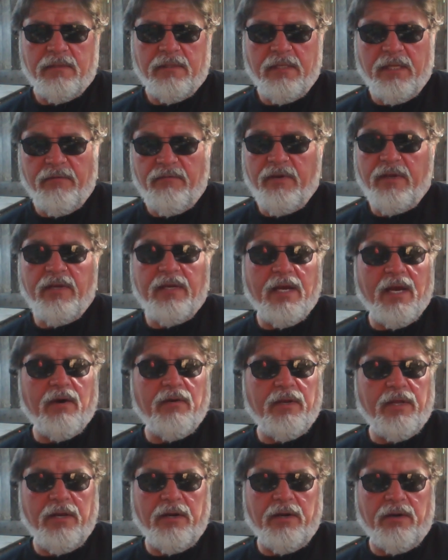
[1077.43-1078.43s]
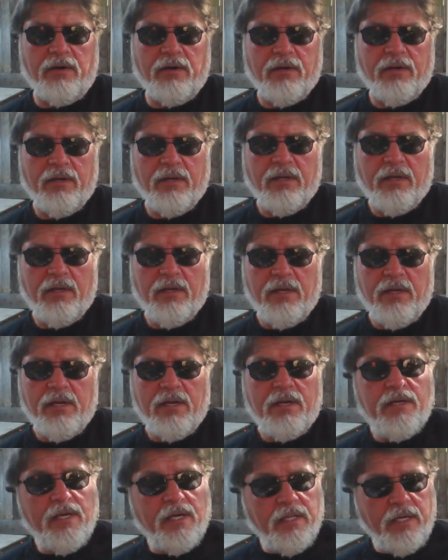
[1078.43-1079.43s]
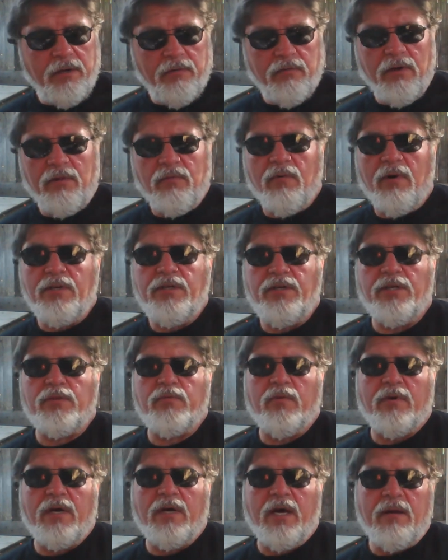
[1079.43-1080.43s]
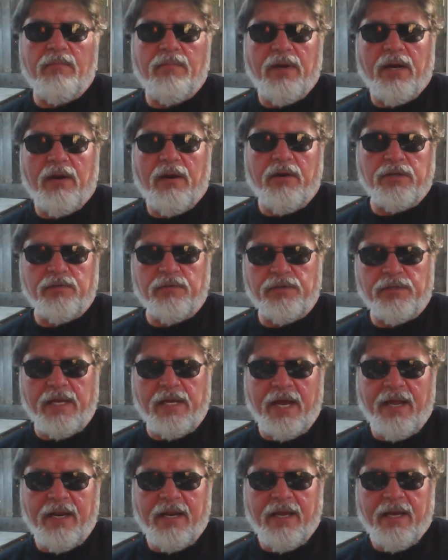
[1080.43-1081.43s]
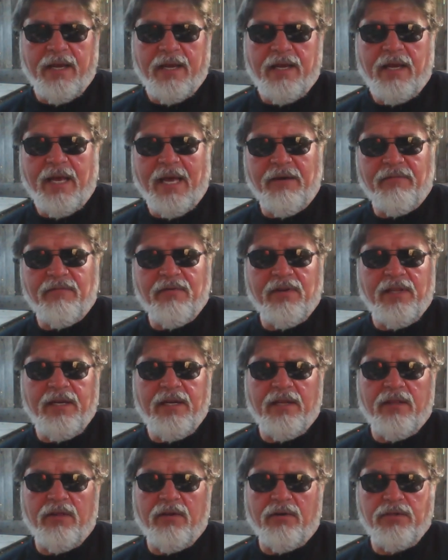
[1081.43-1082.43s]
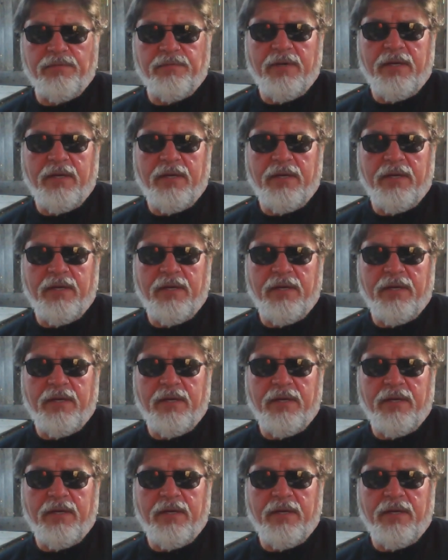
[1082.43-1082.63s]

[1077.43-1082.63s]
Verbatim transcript: Living down here, dealing with what just went on in Paris, was that heavenly to those